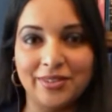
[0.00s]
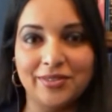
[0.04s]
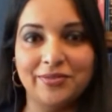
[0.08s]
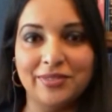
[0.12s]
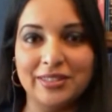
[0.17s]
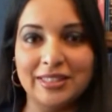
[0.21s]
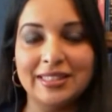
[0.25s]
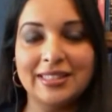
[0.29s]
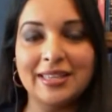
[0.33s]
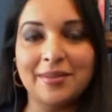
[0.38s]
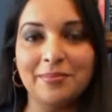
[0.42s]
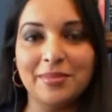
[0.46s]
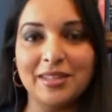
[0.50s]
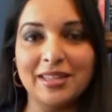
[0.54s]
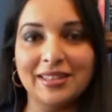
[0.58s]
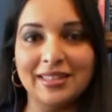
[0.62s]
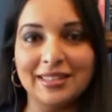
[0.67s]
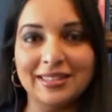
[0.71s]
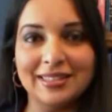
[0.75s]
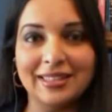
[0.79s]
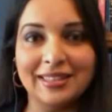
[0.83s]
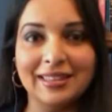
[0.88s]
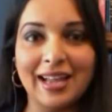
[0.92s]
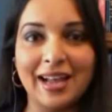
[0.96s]
if it's something
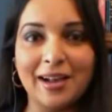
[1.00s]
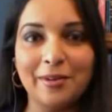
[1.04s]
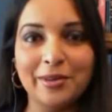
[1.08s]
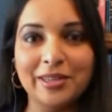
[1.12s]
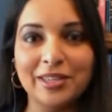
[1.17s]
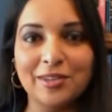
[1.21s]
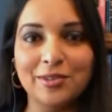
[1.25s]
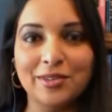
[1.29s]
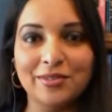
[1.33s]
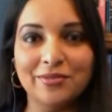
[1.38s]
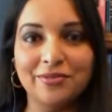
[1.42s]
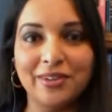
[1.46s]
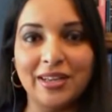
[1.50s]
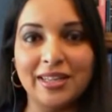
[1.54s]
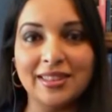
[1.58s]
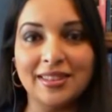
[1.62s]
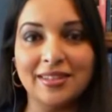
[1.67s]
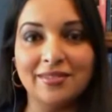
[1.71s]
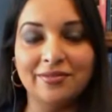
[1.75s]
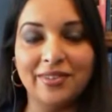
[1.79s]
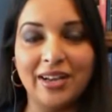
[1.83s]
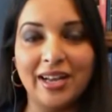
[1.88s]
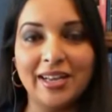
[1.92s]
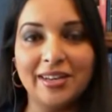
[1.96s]
that's allowing you to fight
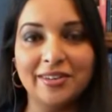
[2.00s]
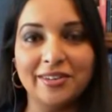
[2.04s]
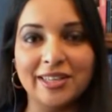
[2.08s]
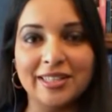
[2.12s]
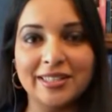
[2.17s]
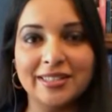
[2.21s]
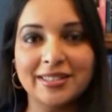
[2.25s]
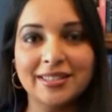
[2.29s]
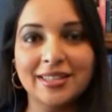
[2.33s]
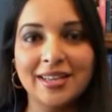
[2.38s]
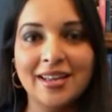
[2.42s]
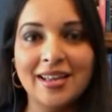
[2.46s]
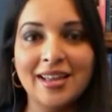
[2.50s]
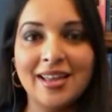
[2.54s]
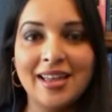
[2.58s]
the virus.